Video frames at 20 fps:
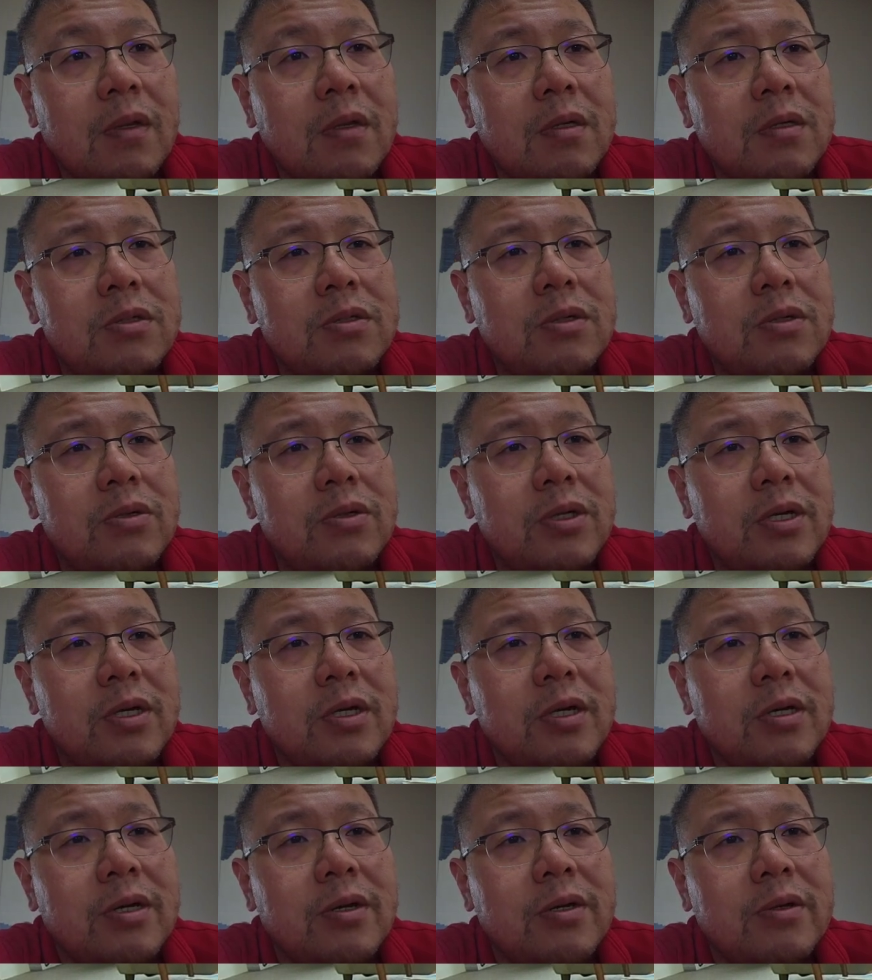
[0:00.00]
So
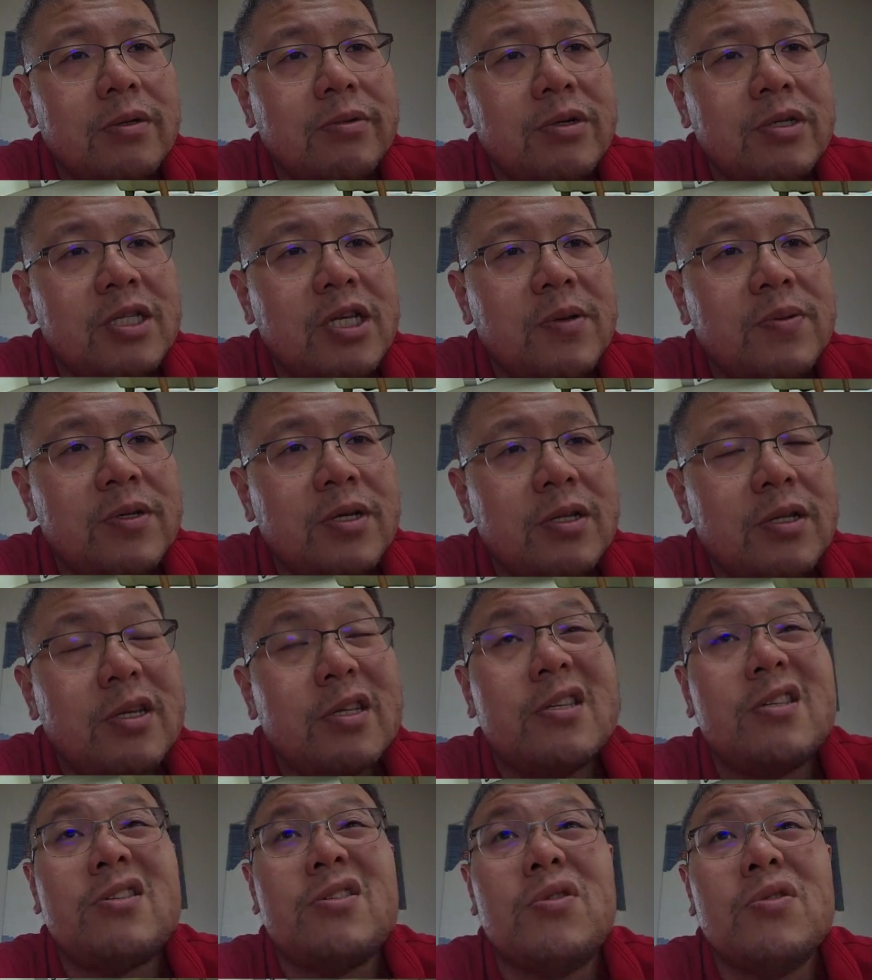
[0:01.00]
the reception
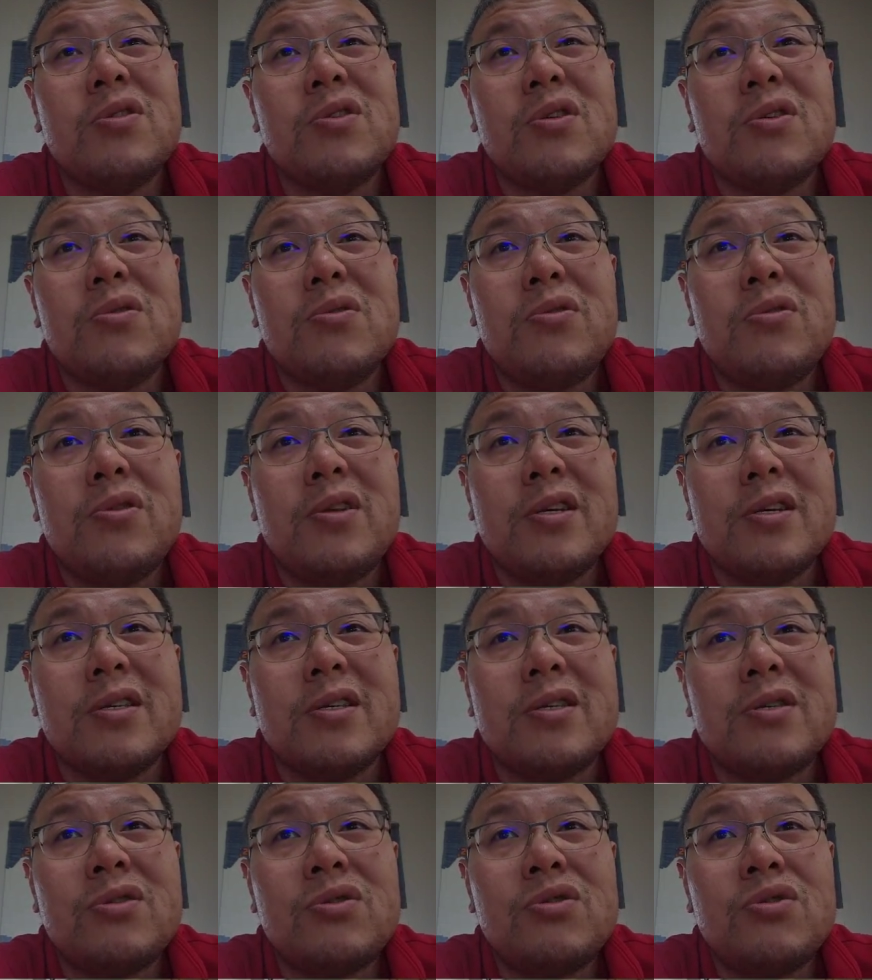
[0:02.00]
is so-so. Today
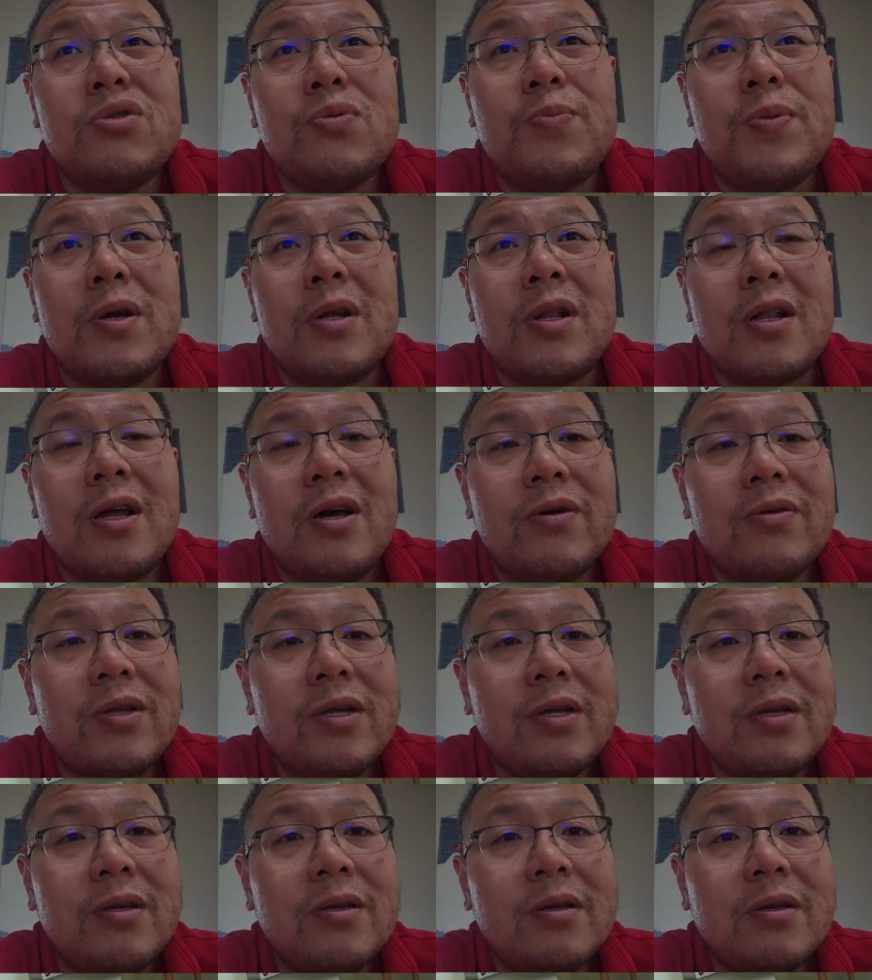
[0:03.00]
is super
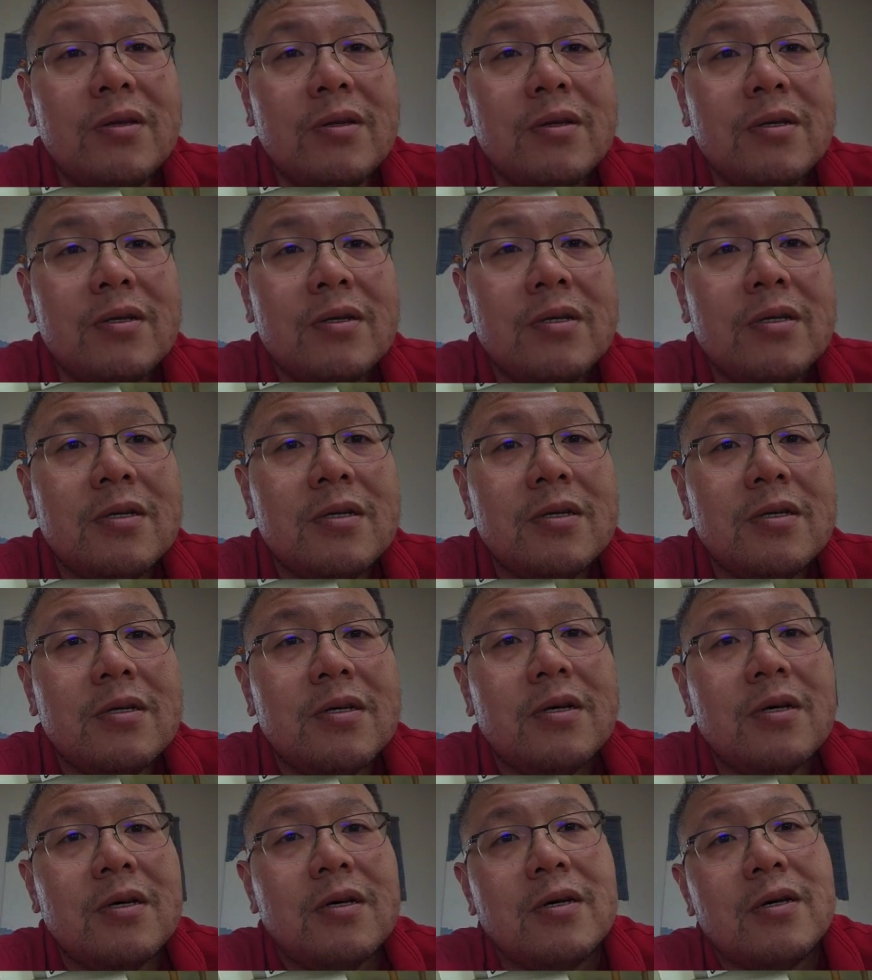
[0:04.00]
cloudy.
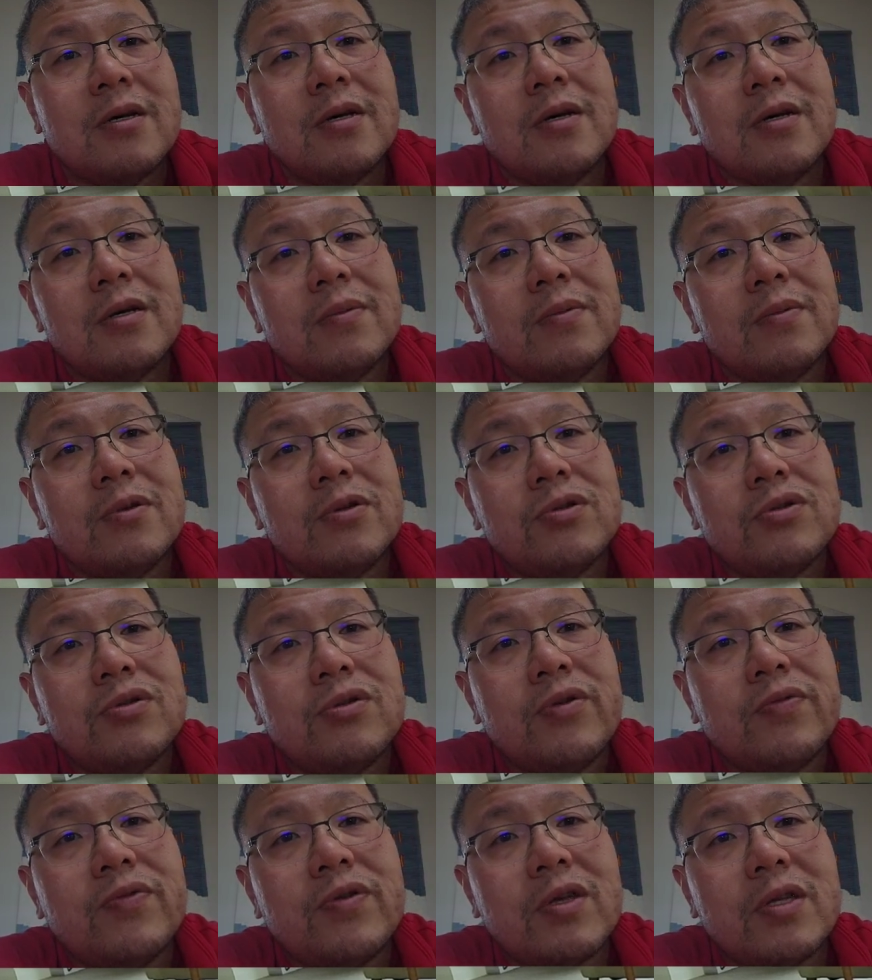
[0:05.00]
Not
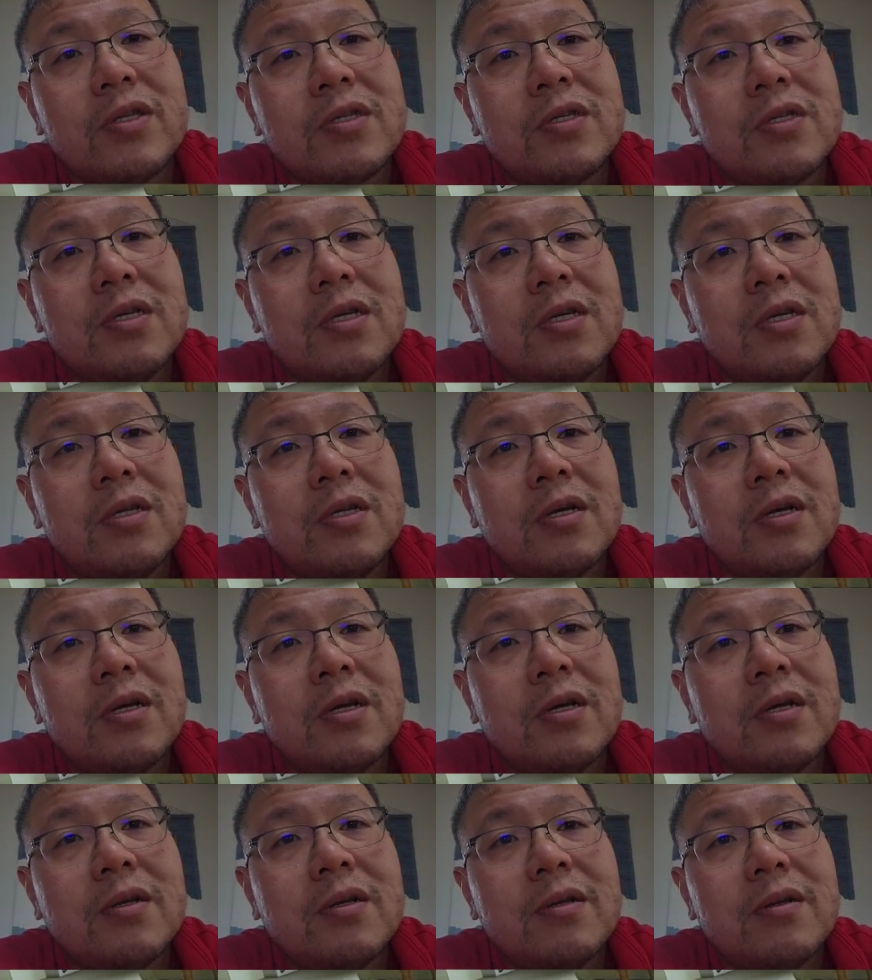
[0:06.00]
sure if you can see
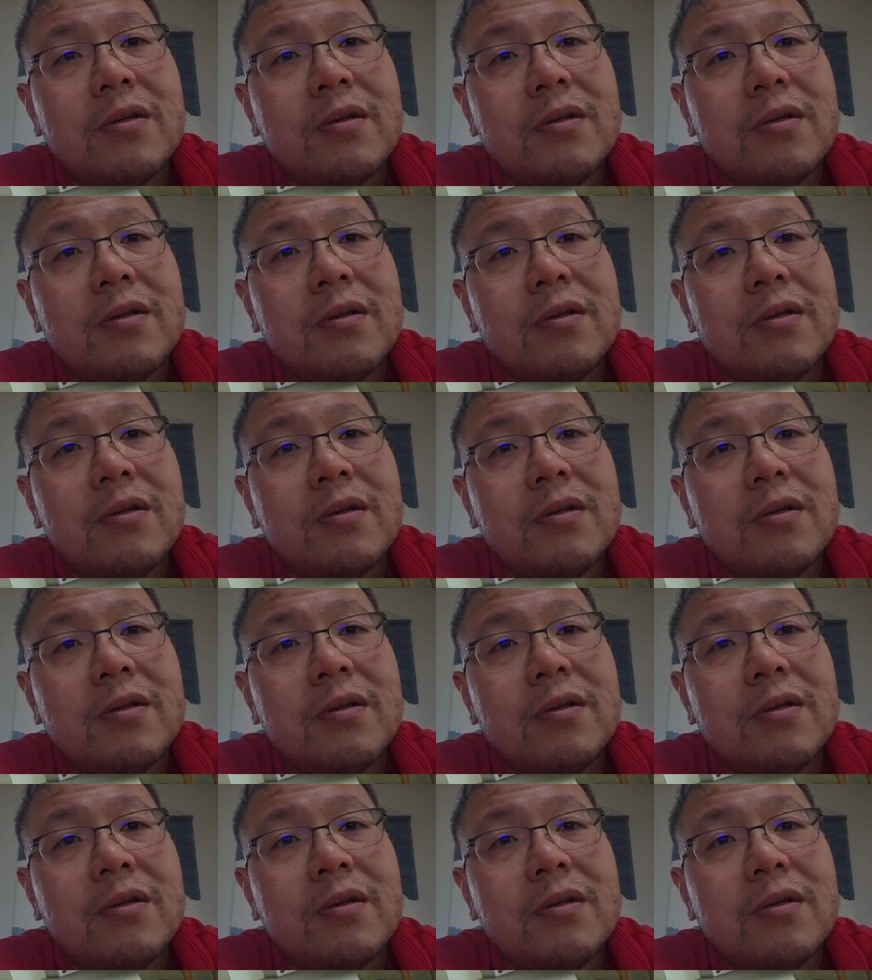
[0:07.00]
that.